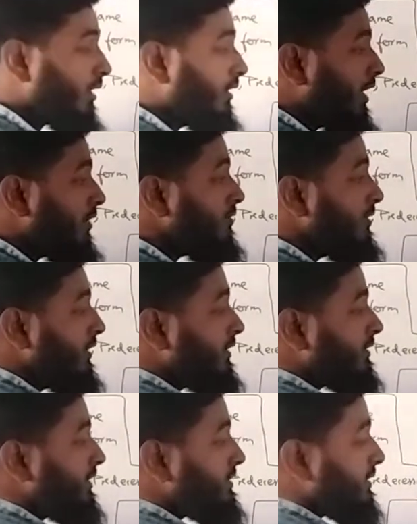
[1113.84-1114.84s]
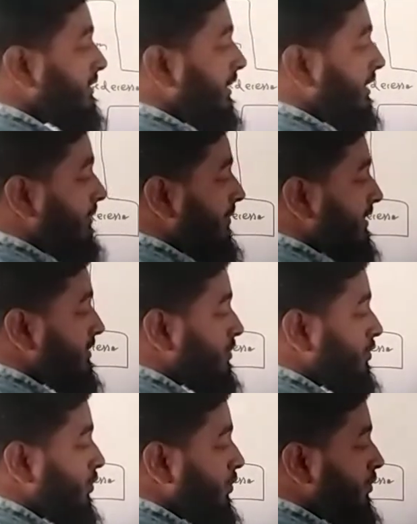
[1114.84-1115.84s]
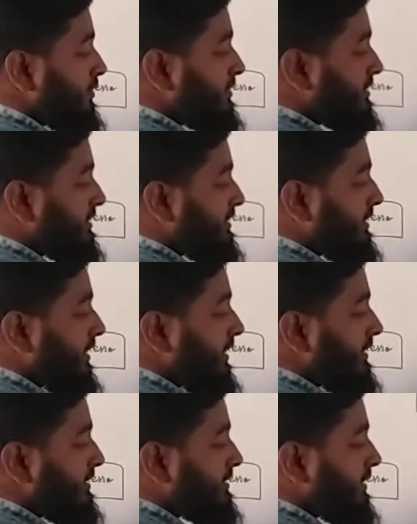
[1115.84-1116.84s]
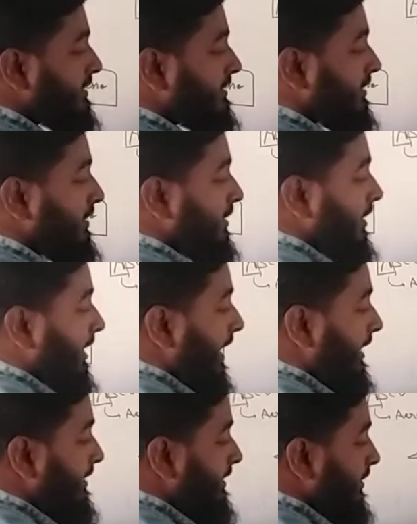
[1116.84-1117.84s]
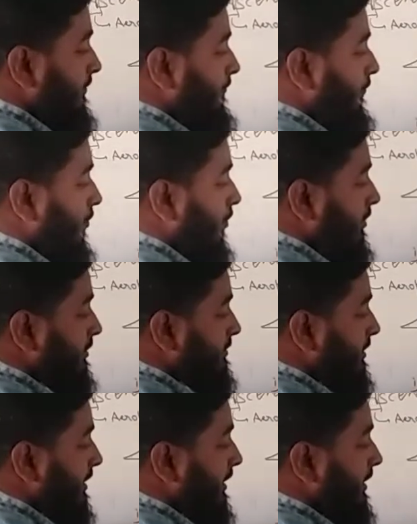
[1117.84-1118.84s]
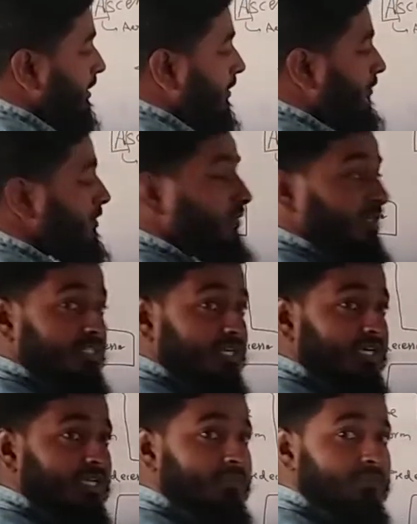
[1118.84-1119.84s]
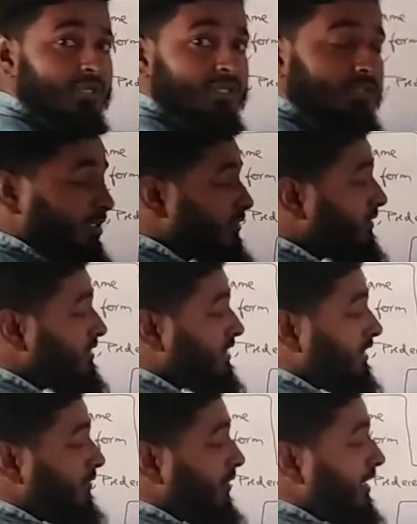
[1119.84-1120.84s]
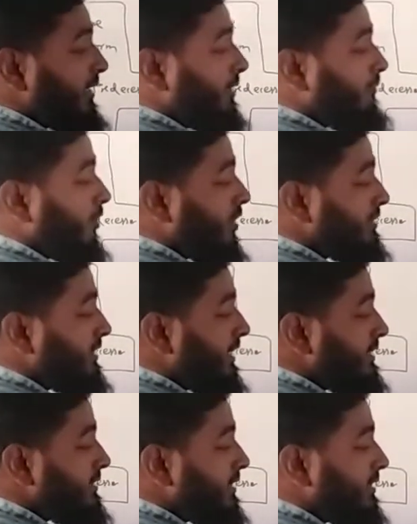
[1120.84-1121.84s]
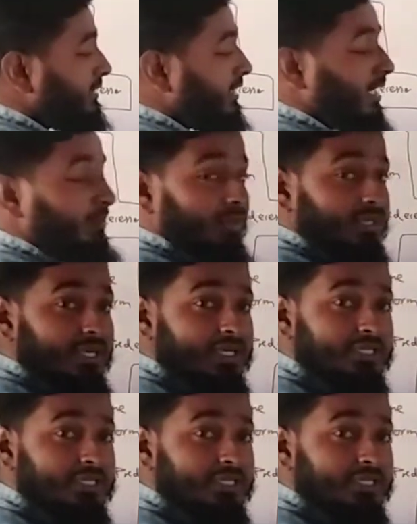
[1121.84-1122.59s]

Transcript: Now this, the number is 2, 3, 6 and here 4, 3. Which one is greater? This one is greater. Why? Because there is three number.